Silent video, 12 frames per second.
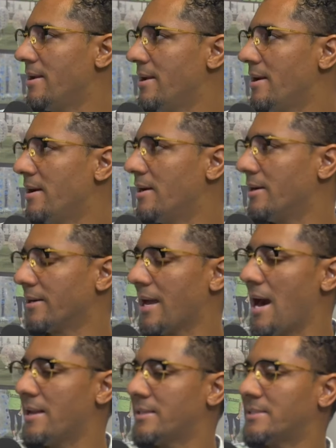Uh-huh. Um,
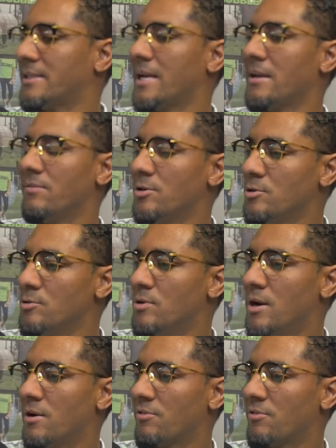God will save you